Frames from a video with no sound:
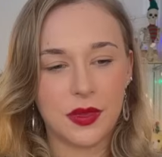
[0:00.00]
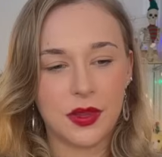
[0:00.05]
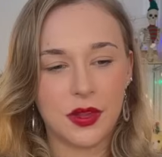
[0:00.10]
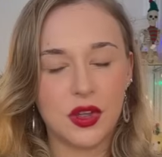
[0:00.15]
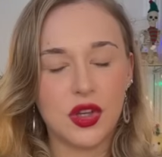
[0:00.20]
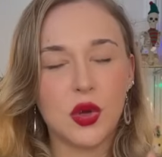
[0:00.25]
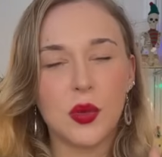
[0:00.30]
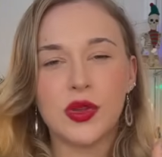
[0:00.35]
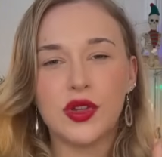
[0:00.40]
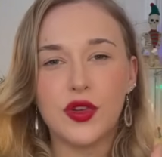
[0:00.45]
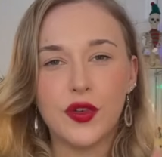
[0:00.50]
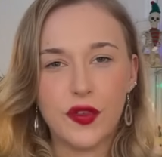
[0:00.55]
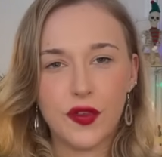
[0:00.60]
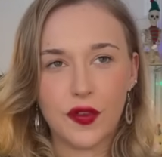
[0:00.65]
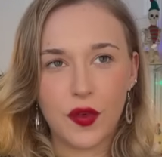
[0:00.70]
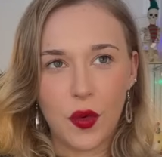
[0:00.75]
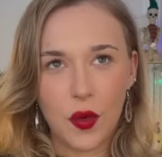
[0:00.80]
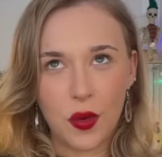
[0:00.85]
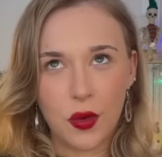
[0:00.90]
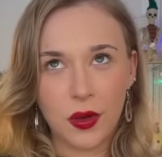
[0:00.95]
you know, when you
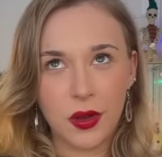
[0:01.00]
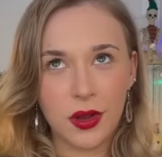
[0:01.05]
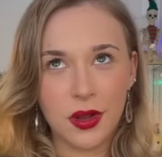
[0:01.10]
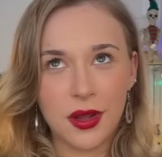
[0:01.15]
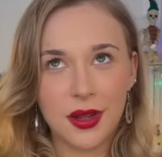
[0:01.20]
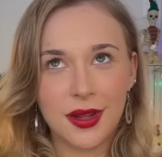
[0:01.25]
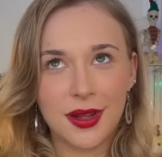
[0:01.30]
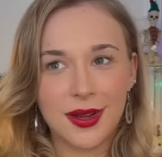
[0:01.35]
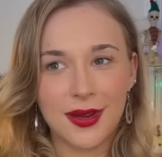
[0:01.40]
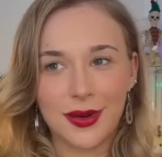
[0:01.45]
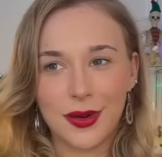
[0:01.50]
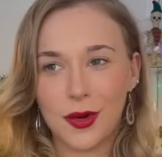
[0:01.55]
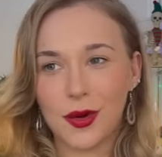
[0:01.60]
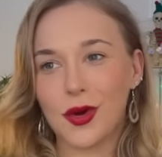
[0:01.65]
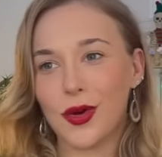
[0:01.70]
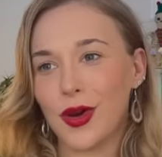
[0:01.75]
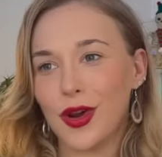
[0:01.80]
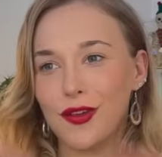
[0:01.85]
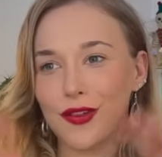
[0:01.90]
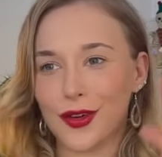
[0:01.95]
fall or
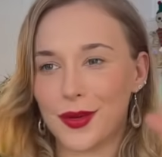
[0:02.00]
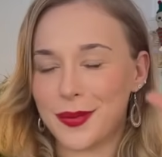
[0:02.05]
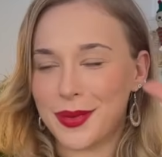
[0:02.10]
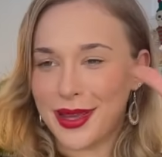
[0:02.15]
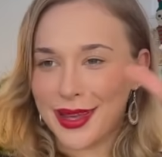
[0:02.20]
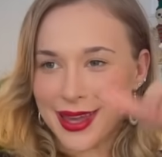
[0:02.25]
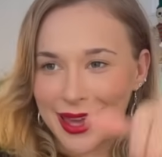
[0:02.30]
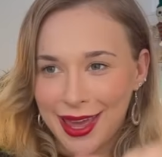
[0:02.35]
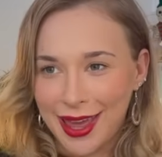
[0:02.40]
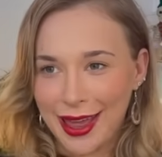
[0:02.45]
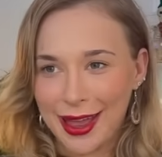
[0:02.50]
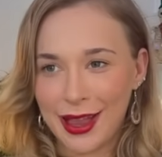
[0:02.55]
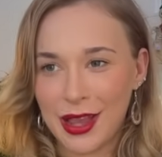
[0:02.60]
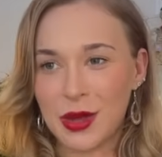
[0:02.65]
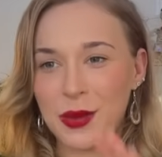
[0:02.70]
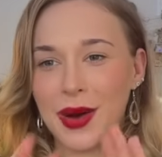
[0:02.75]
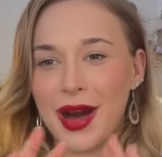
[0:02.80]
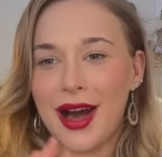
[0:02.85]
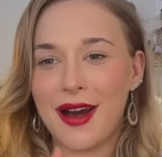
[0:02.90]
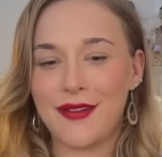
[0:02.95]
go over a big hill
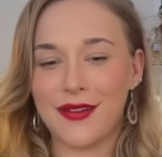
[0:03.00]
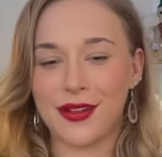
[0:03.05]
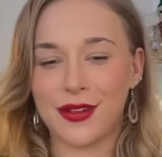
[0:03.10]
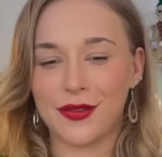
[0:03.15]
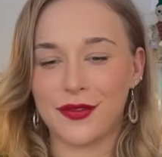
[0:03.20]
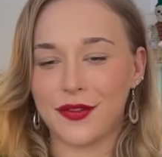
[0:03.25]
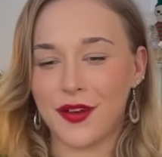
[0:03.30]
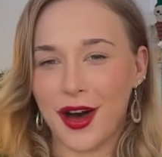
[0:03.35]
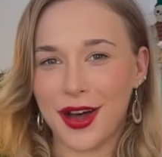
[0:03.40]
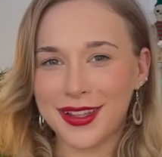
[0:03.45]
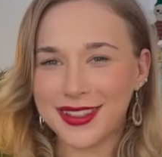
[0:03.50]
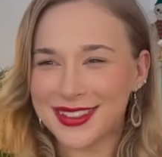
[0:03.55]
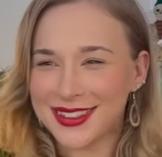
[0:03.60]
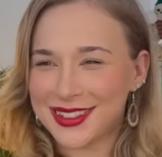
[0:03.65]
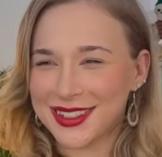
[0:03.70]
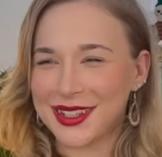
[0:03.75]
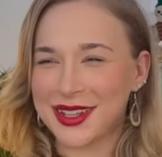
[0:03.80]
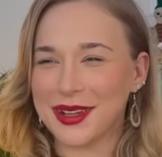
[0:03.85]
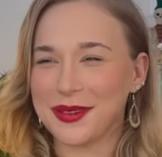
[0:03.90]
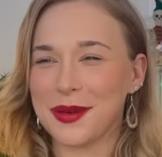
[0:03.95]
or whatever
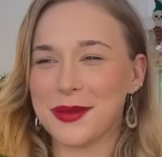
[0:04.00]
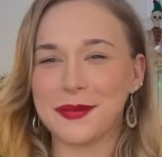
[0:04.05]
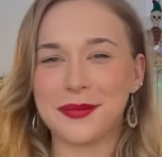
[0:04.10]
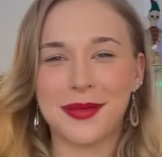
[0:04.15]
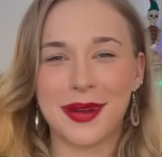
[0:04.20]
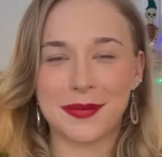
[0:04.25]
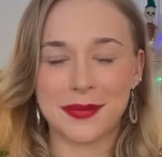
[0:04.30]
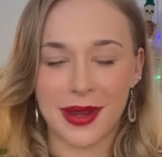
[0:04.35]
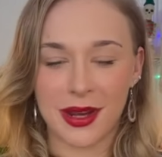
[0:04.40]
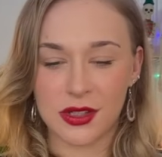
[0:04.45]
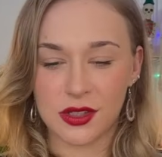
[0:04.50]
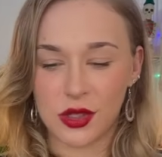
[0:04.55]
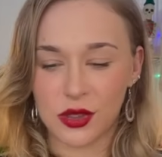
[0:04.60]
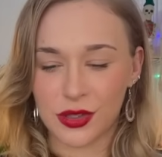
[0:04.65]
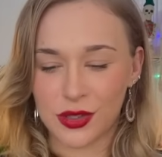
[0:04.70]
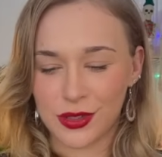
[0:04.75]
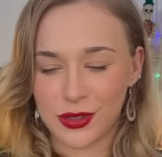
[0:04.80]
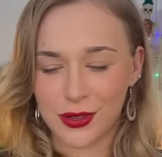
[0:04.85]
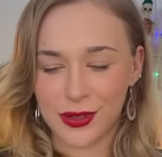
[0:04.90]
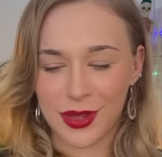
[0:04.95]
fast, like when my parents
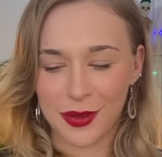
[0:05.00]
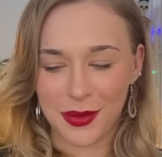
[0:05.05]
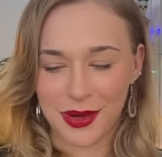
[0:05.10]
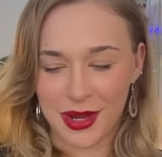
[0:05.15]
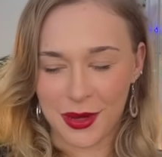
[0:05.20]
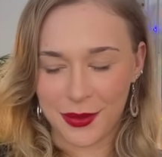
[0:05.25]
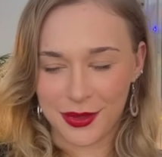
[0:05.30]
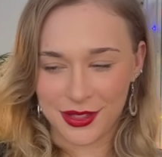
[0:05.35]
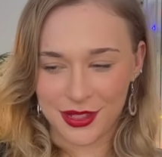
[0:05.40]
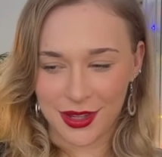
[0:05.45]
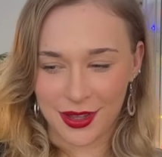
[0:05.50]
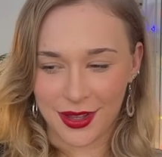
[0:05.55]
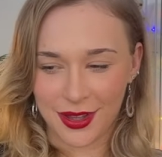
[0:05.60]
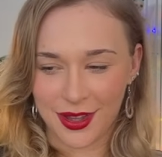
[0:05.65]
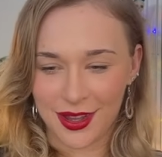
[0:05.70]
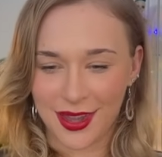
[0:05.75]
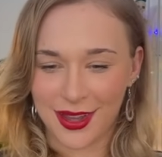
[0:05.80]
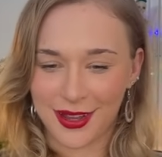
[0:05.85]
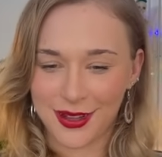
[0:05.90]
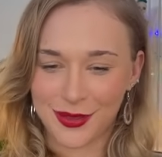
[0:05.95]
used to do that when I was
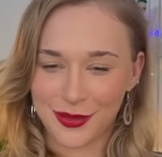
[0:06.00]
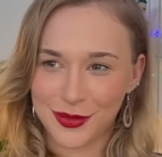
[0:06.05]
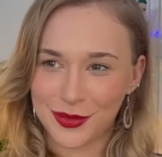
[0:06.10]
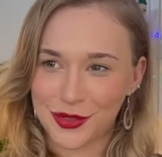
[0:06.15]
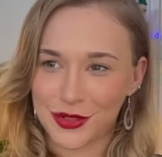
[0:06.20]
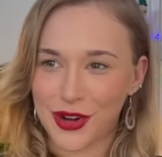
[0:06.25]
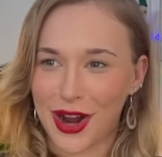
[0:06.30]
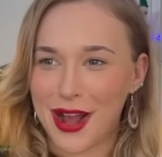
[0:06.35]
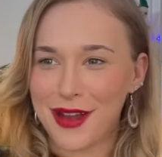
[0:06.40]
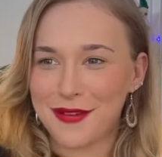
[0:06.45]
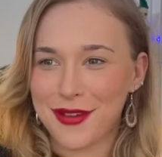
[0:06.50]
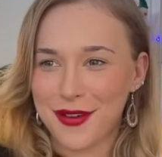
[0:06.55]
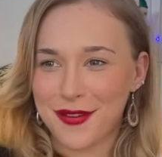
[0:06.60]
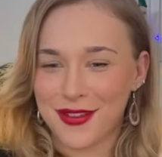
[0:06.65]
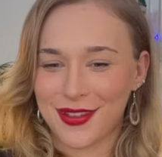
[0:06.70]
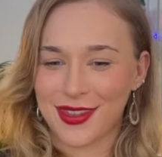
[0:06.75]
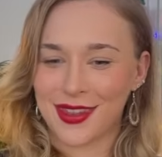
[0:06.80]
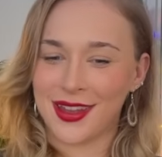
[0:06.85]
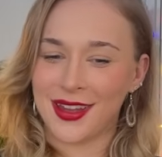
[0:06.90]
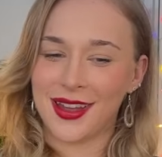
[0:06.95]
younger, like drive
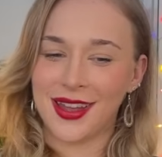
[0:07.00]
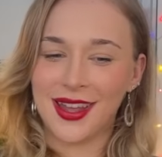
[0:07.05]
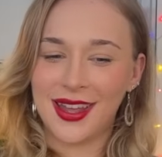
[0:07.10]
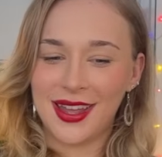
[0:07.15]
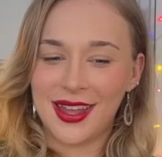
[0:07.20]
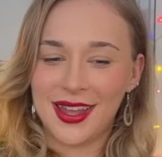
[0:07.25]
over the